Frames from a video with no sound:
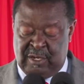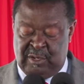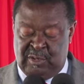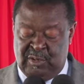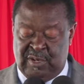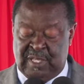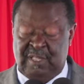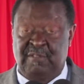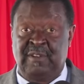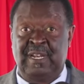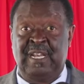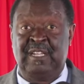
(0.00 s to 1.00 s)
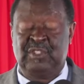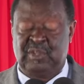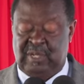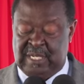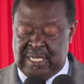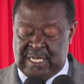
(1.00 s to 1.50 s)
during the
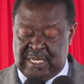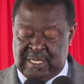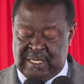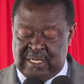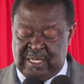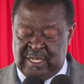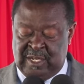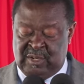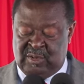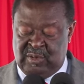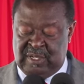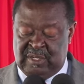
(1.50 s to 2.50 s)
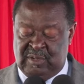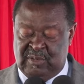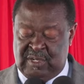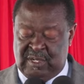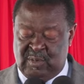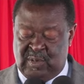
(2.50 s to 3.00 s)
financial year
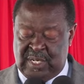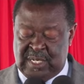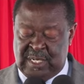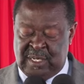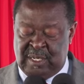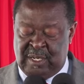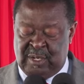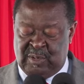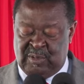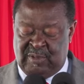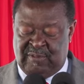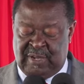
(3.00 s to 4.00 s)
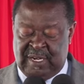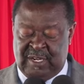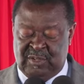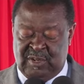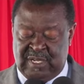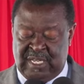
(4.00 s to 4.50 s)
2021 to the
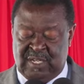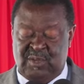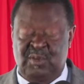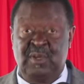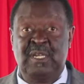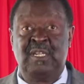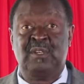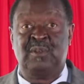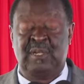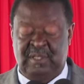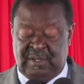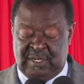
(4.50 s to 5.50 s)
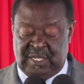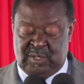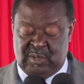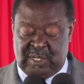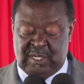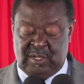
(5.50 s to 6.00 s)
financial year
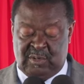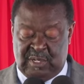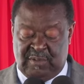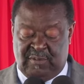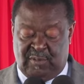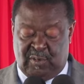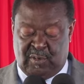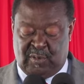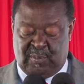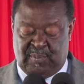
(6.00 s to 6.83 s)
2023-2024.